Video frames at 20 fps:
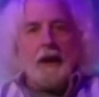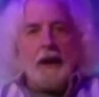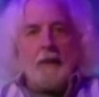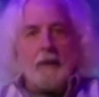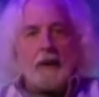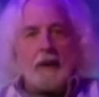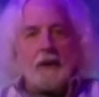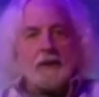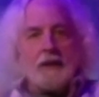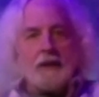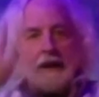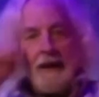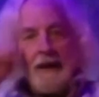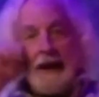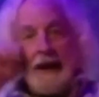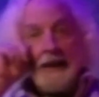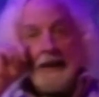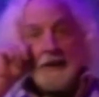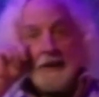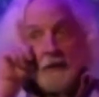because their
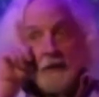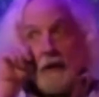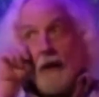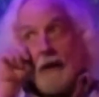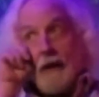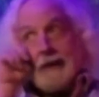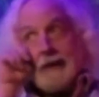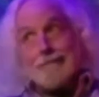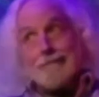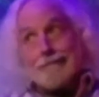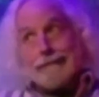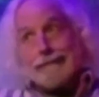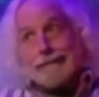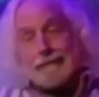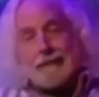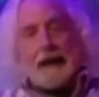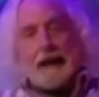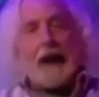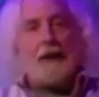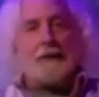heads are always
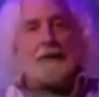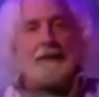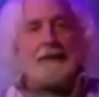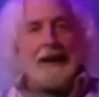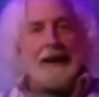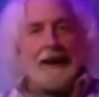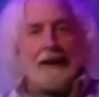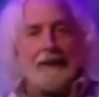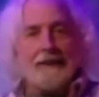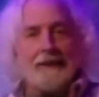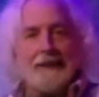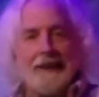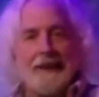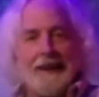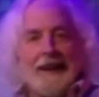out there